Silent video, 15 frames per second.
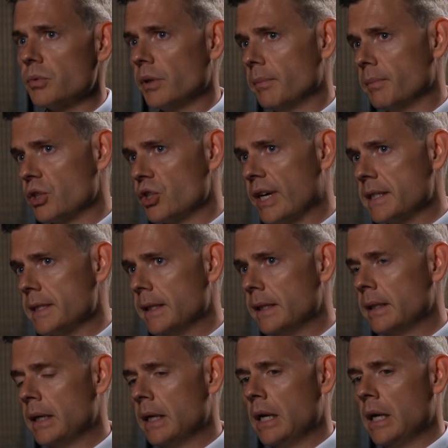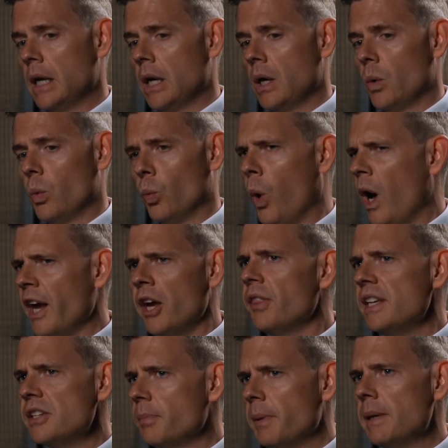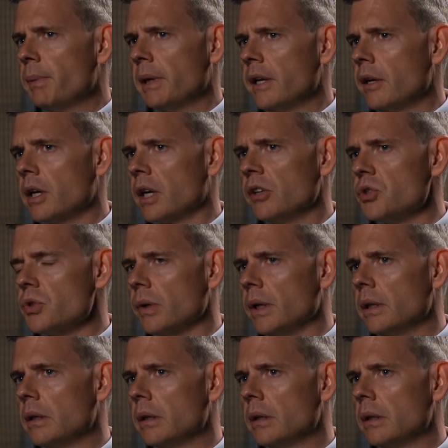with a machete. Why are these people in our country?